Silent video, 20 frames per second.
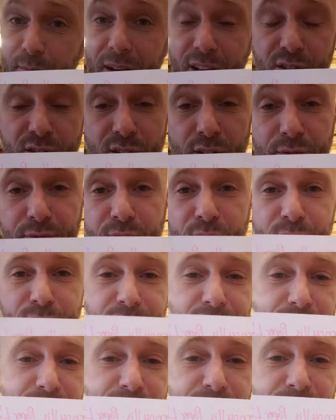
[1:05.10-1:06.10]
My cell phone
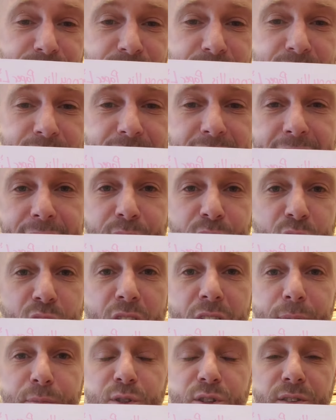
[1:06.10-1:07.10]
does not have the
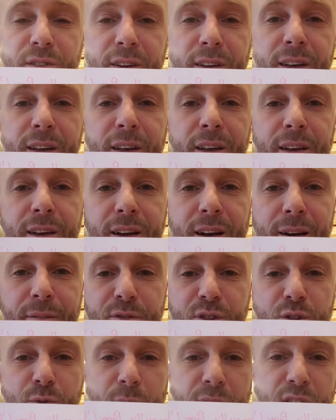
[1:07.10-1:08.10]
option of
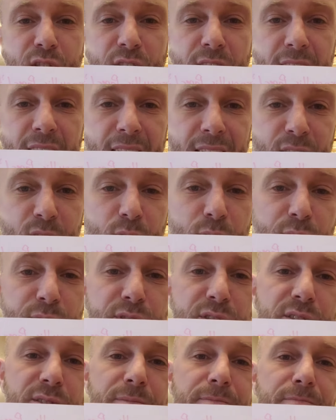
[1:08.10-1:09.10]
switching
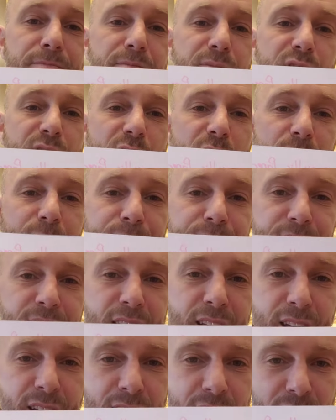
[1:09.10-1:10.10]
angles. So,
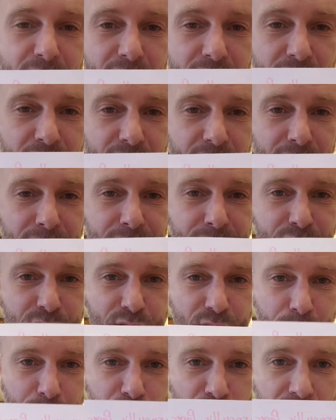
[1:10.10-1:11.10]
uh, so
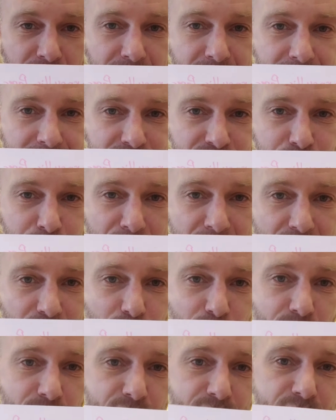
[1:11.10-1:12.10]
the print is
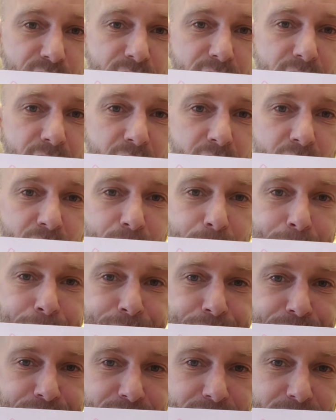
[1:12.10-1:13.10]
backwards. Um,
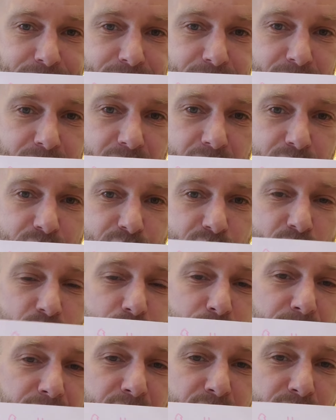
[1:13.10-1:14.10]

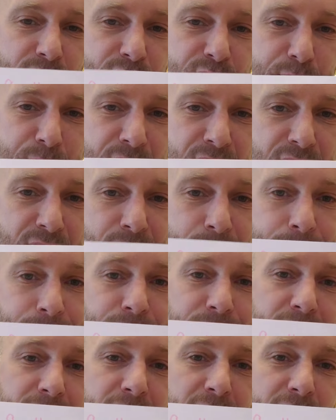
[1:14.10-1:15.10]
so here's me.
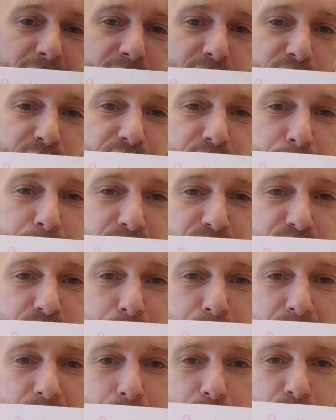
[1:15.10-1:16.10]
Here's the piece of
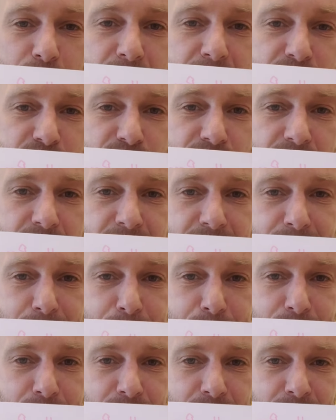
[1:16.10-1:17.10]
paper raising
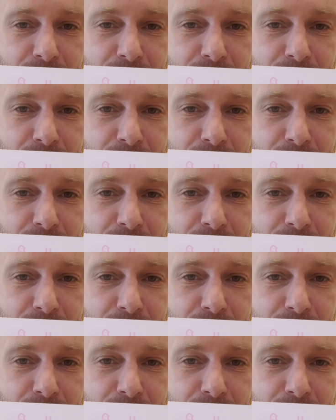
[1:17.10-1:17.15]
up.